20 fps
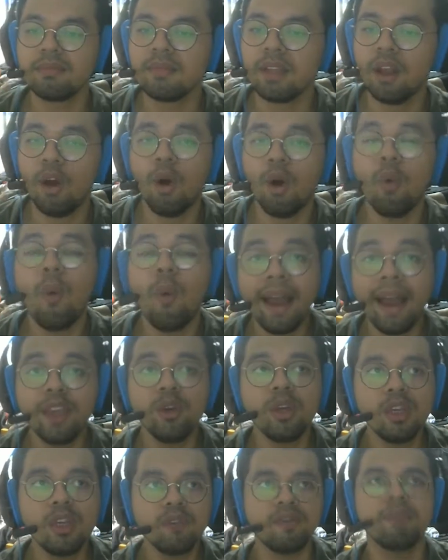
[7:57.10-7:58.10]
or why you
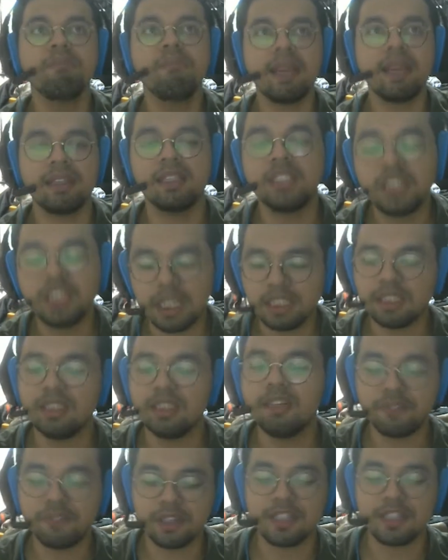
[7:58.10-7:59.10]
even made the change in
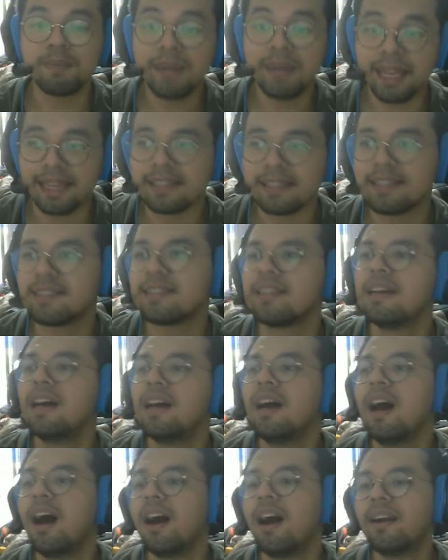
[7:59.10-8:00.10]
the first place.
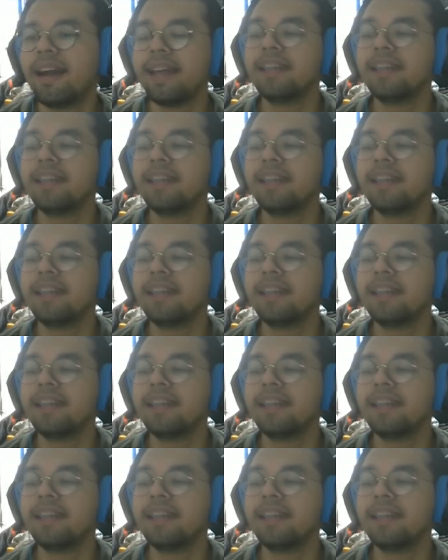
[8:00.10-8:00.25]
All right,